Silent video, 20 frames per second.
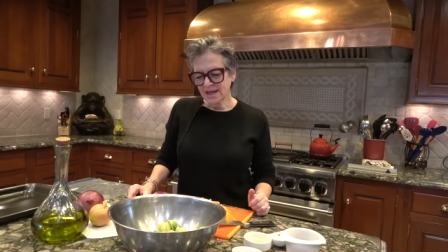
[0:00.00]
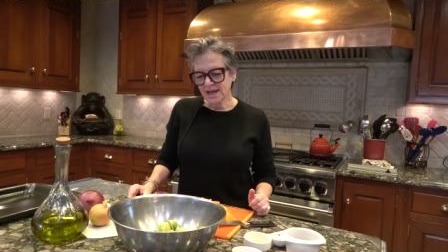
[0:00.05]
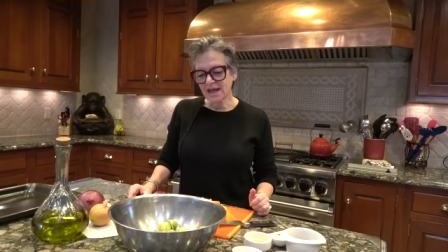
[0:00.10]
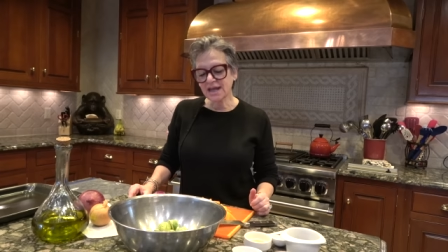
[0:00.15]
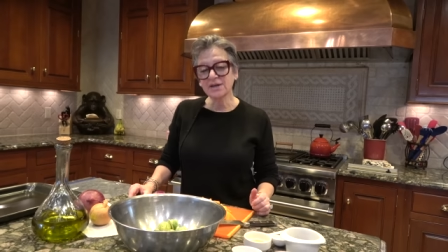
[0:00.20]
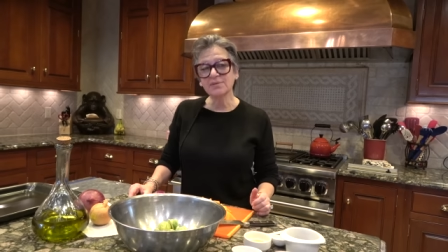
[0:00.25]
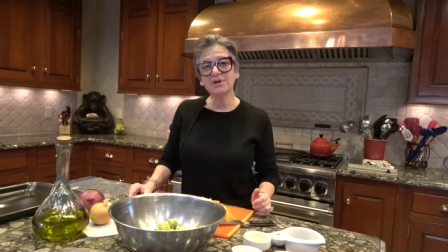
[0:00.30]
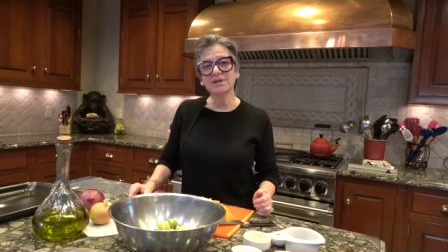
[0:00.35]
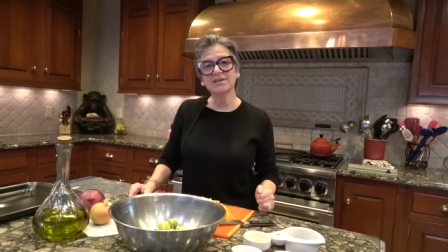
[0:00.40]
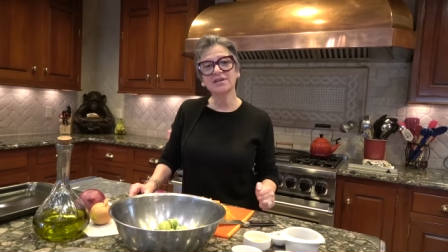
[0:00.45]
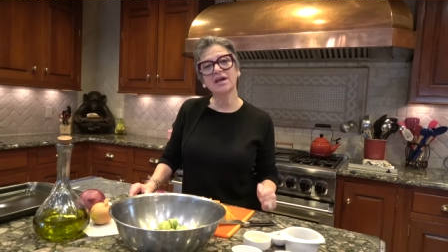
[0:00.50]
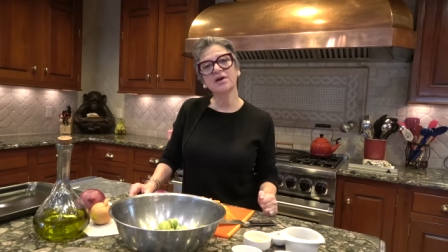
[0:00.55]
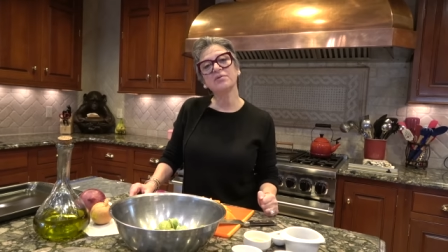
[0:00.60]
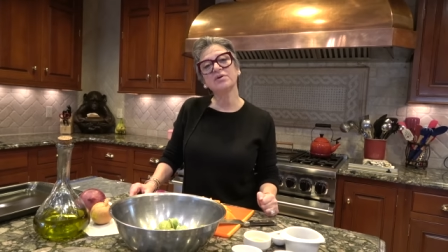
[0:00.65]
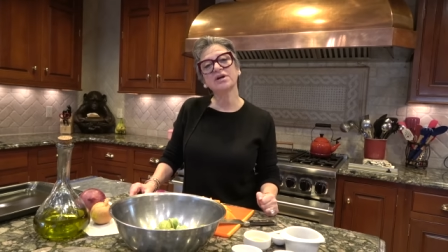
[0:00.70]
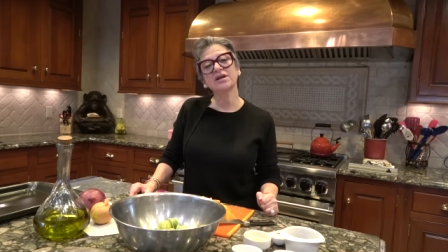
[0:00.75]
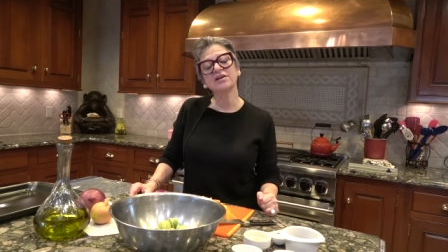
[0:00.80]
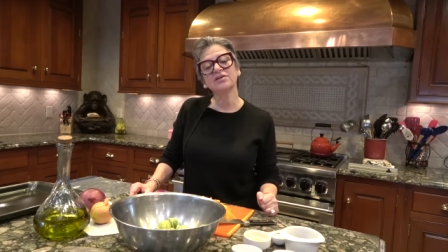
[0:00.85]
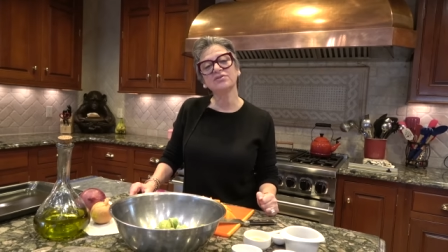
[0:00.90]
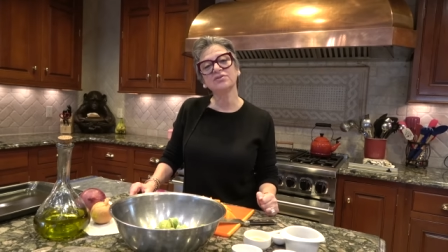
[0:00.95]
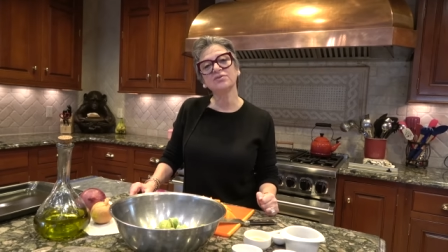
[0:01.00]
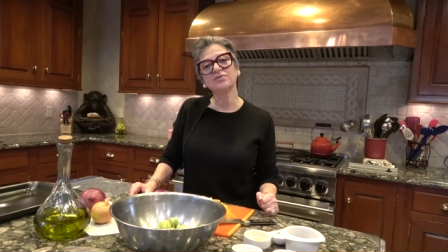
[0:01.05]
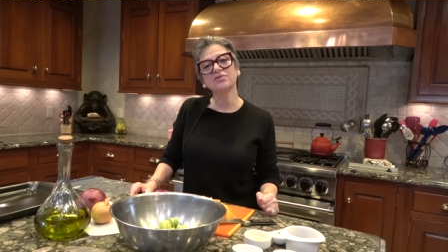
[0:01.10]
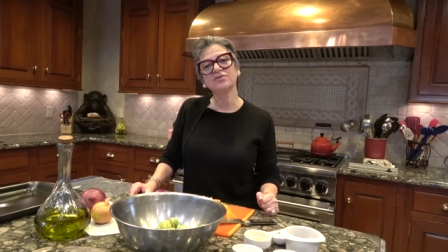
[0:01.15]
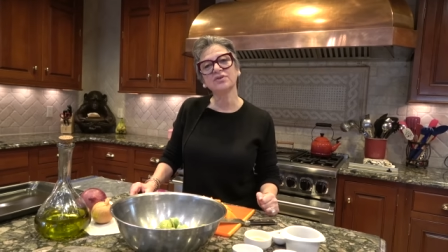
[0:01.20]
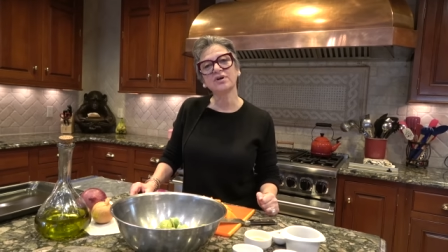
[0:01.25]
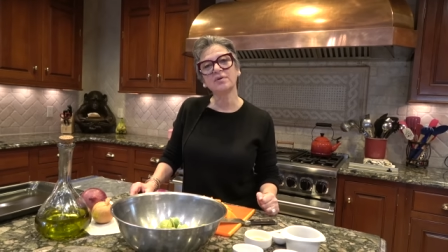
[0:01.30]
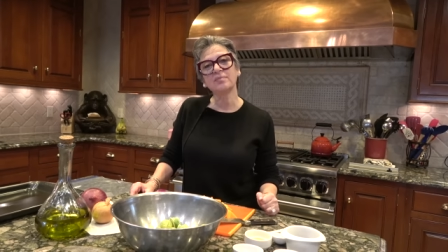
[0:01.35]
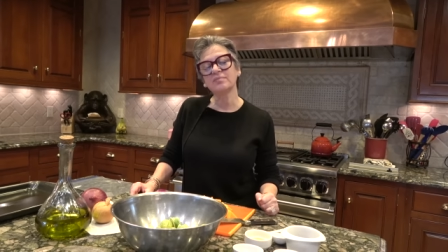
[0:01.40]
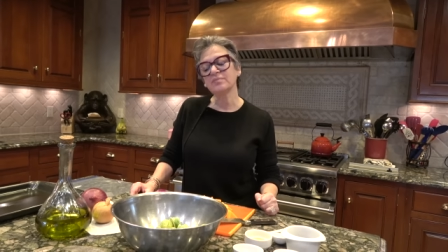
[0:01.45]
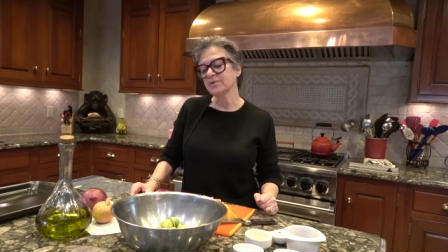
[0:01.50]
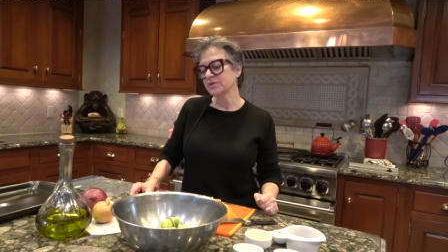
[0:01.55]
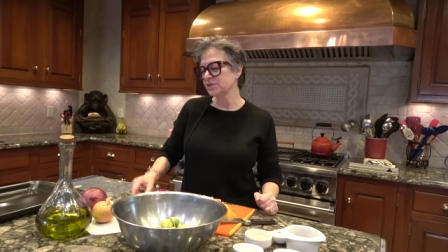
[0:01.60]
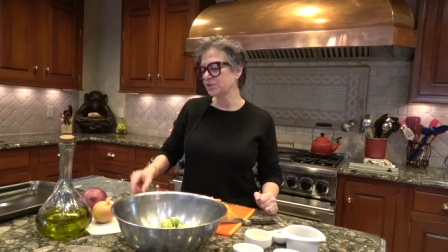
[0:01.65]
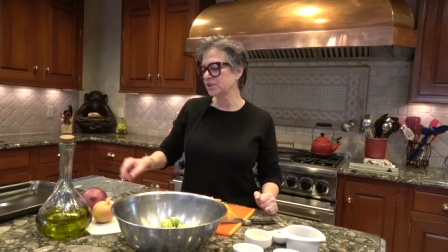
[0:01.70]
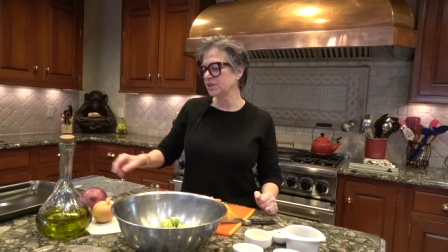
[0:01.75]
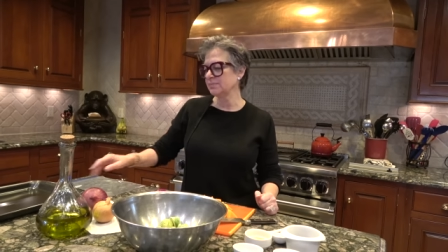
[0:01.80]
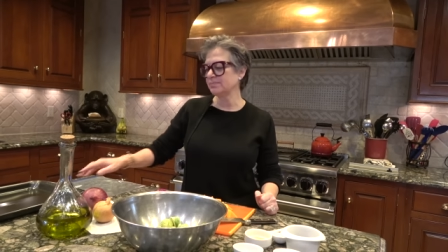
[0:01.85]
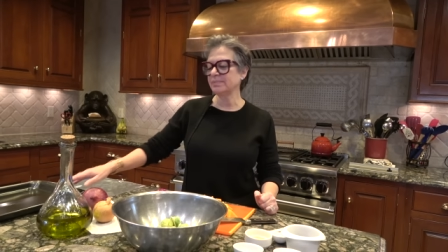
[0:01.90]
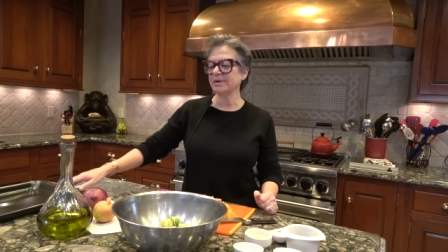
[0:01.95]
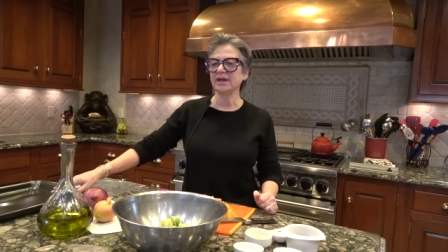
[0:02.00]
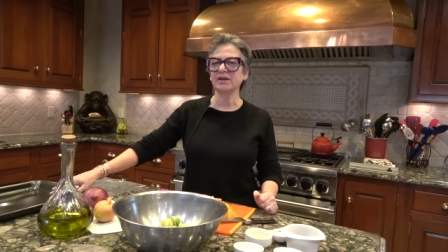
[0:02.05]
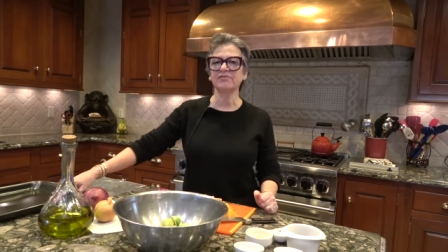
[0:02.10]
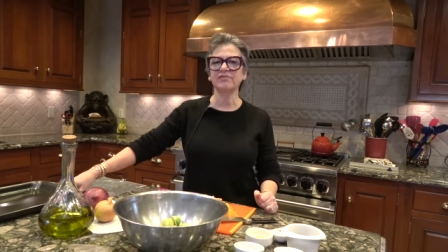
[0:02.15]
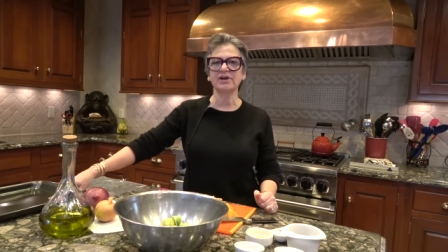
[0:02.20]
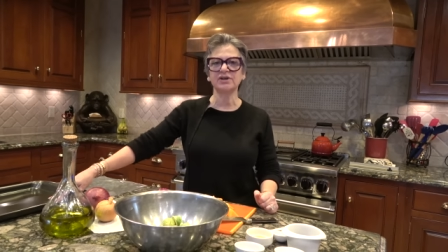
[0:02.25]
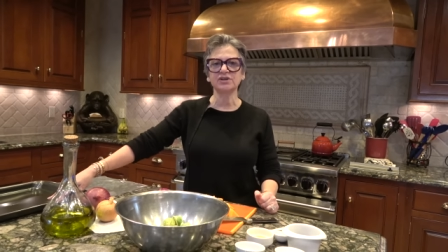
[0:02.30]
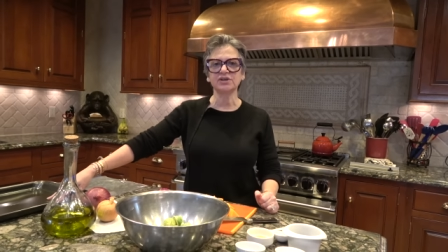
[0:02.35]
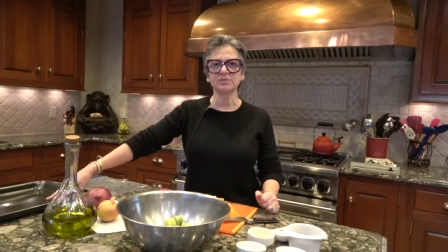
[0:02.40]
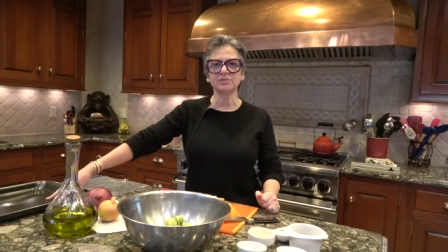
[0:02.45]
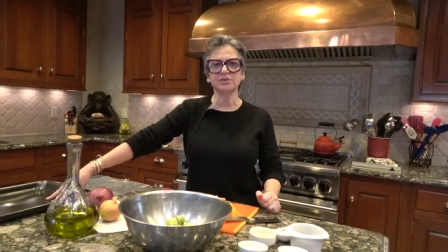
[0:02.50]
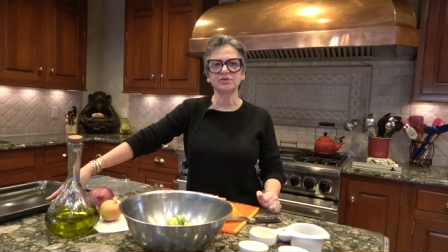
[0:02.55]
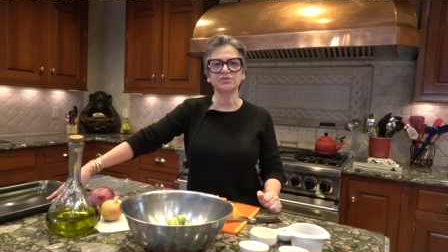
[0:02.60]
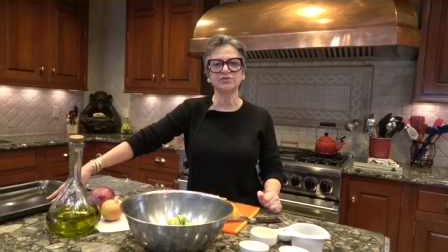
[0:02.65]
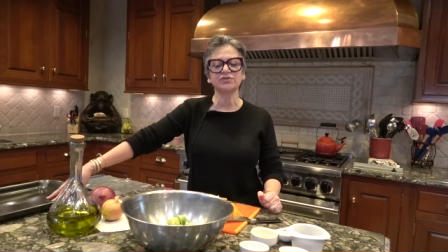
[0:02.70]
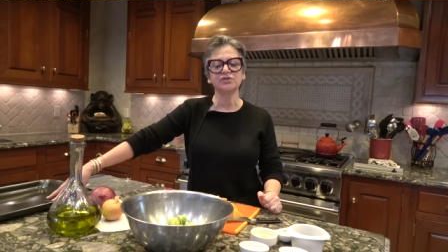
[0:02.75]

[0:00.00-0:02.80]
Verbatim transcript: Anyway, today we're gonna do some sheet pan vegetables.